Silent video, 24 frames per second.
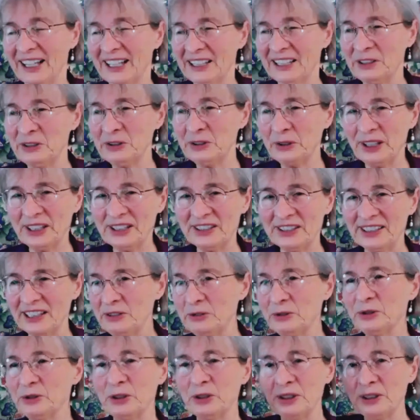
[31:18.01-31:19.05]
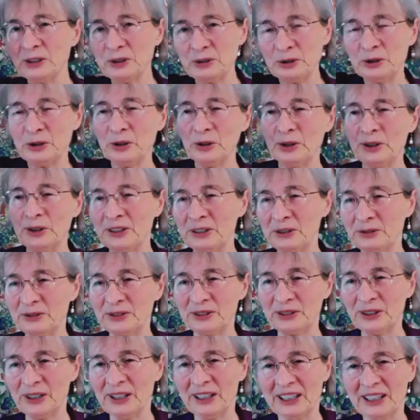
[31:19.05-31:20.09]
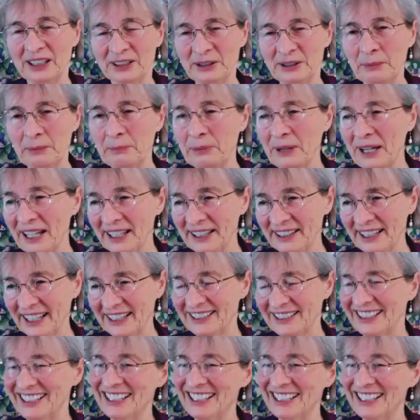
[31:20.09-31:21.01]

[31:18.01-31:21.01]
and then you're going to go into the planets.